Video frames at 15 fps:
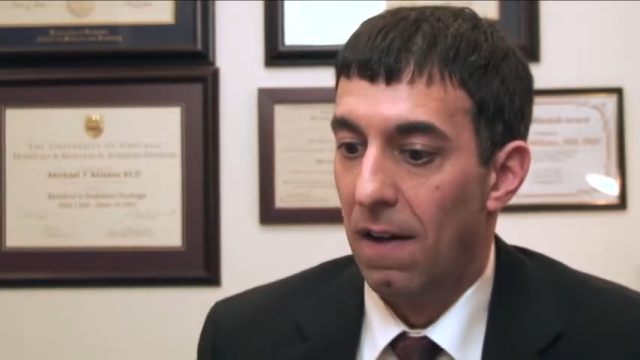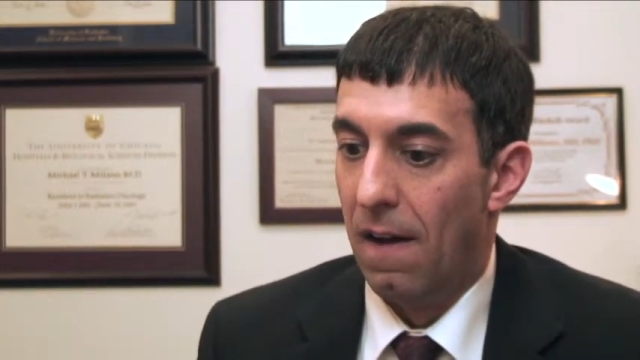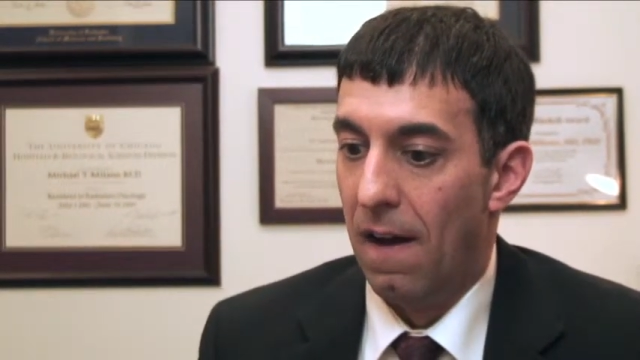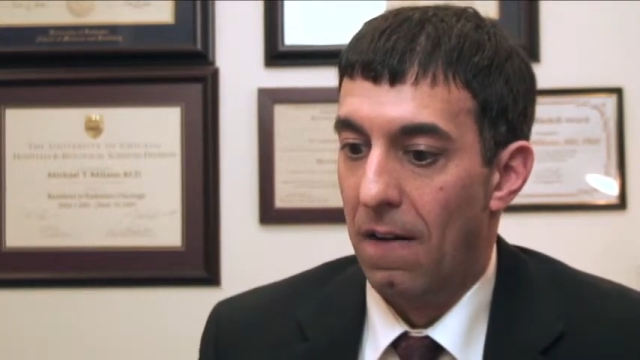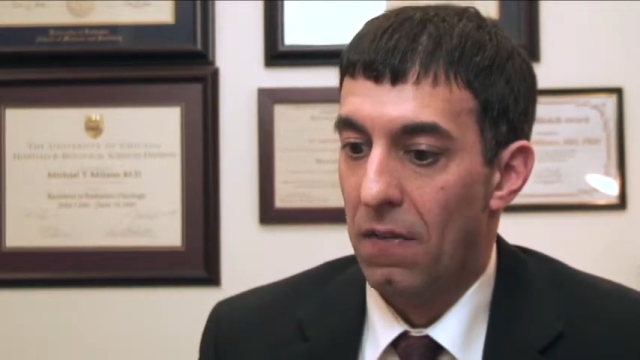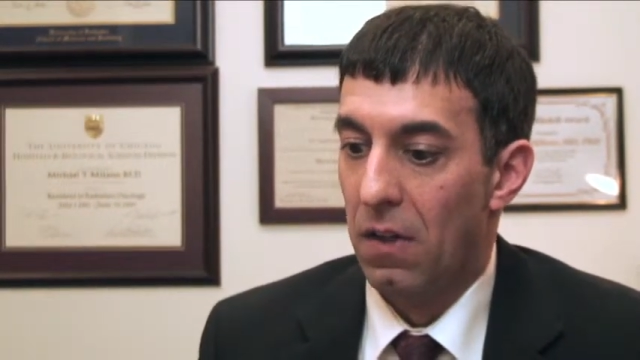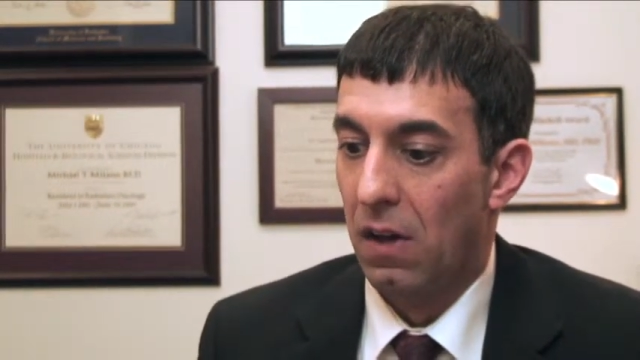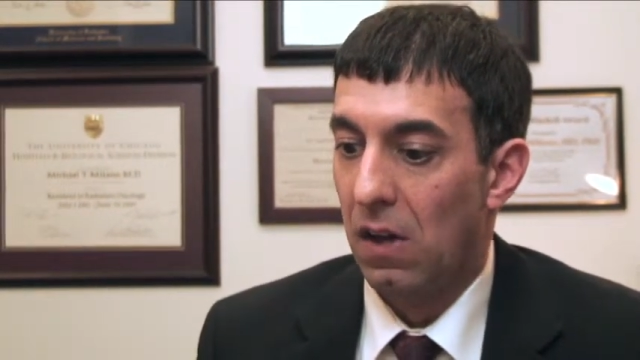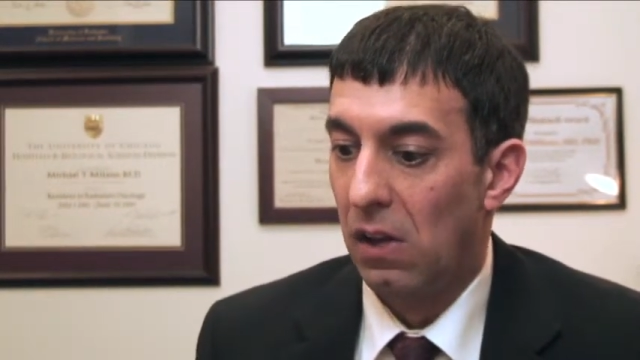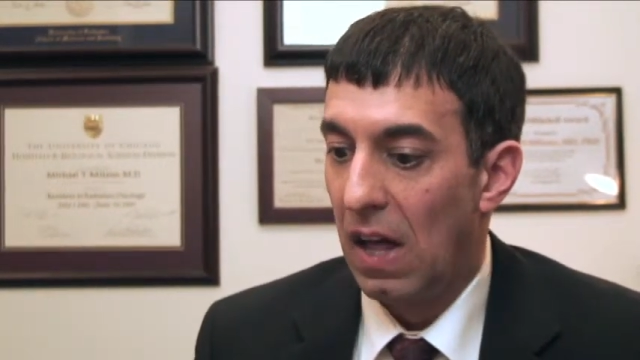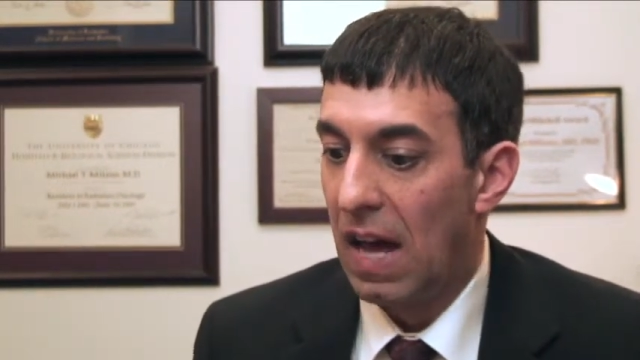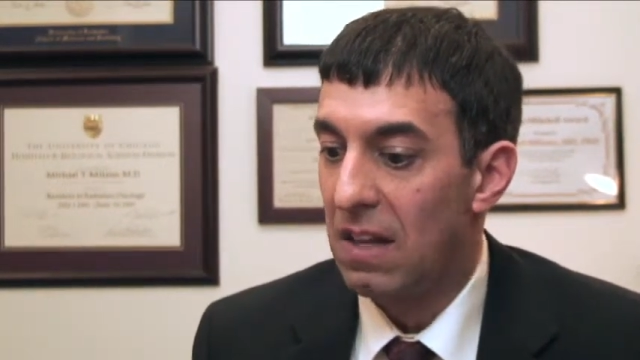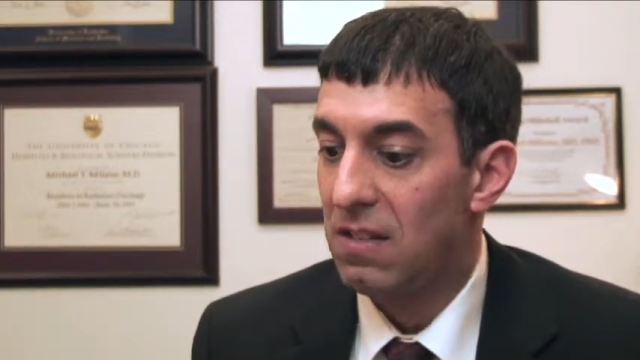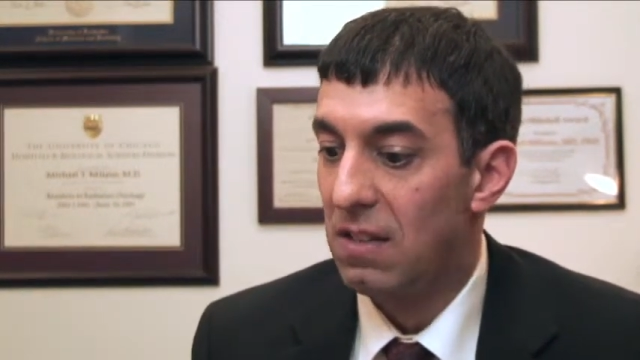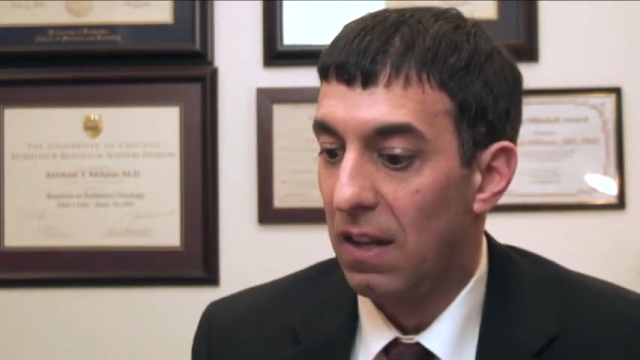And the
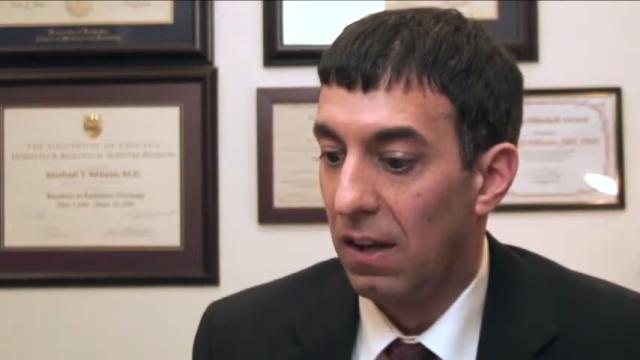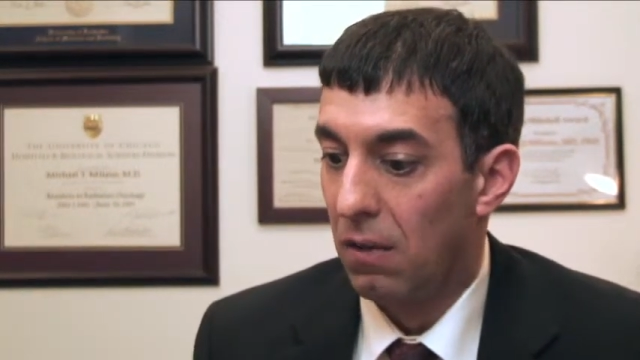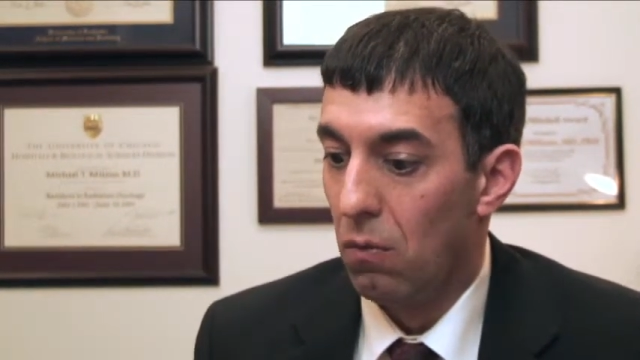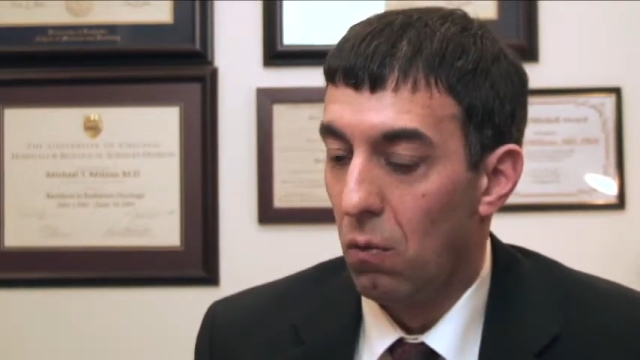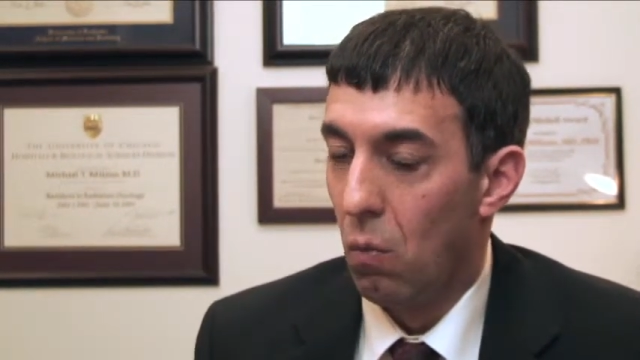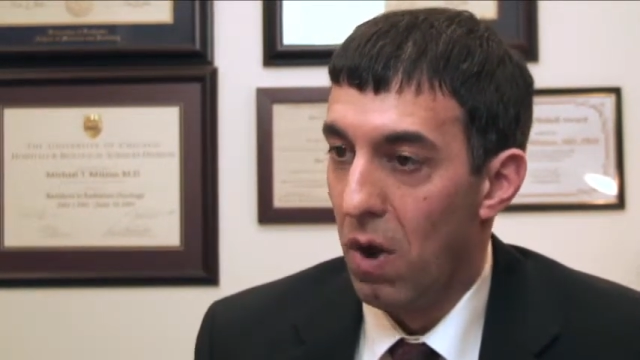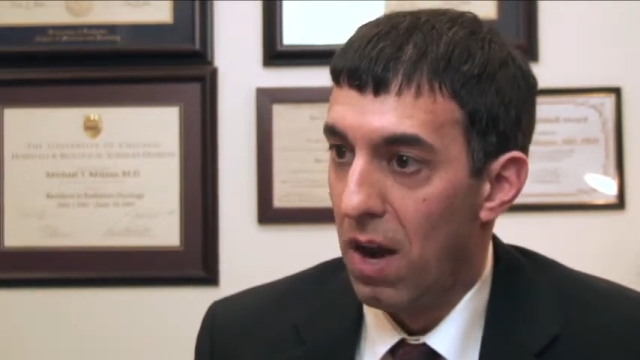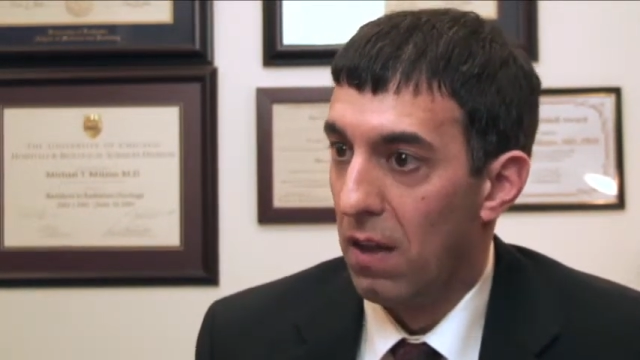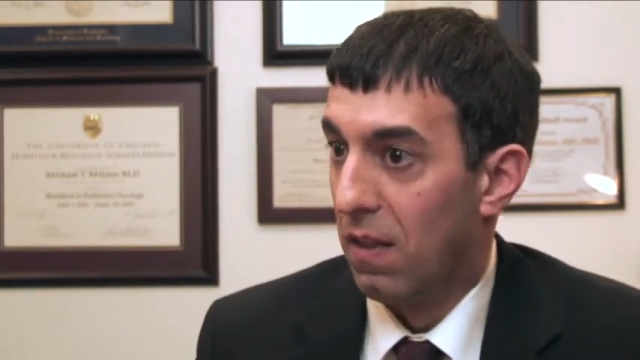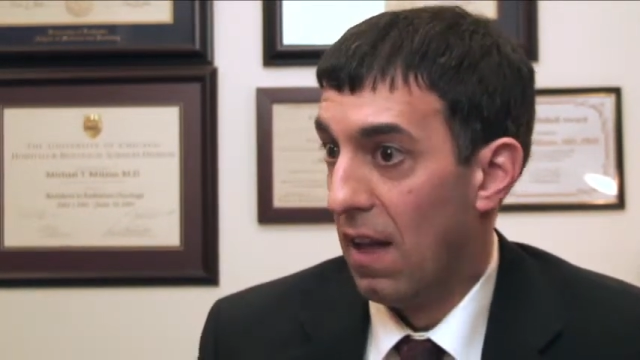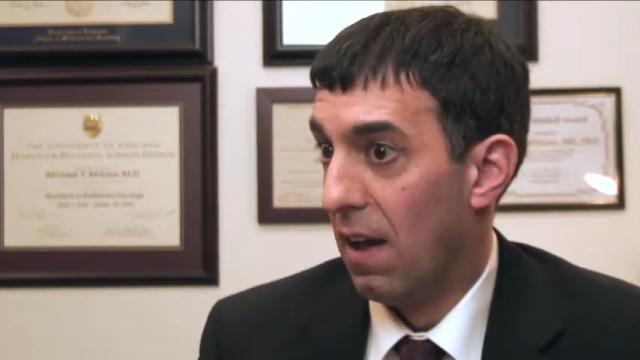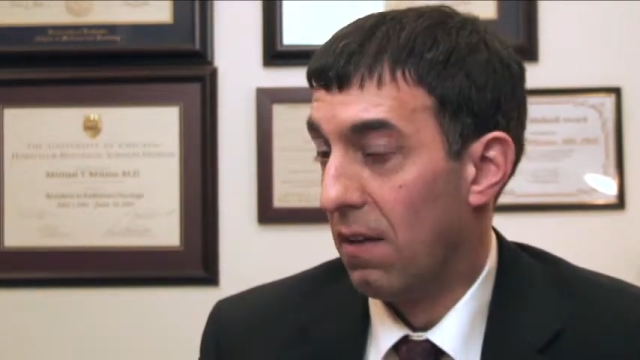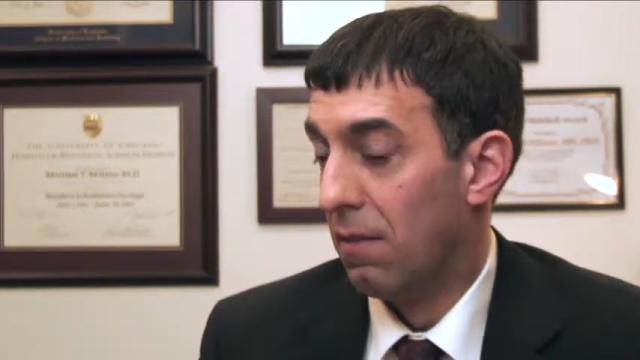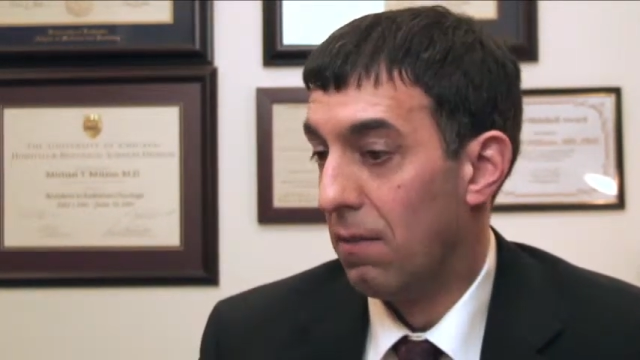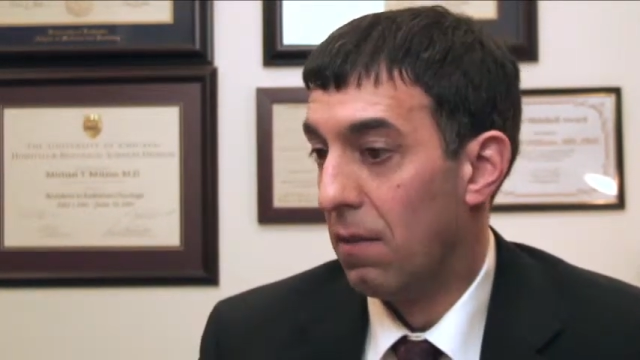classic way
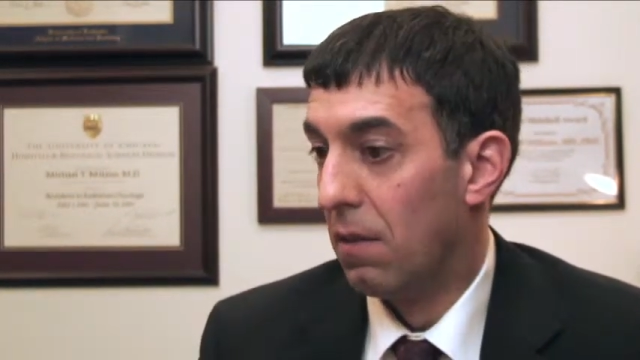that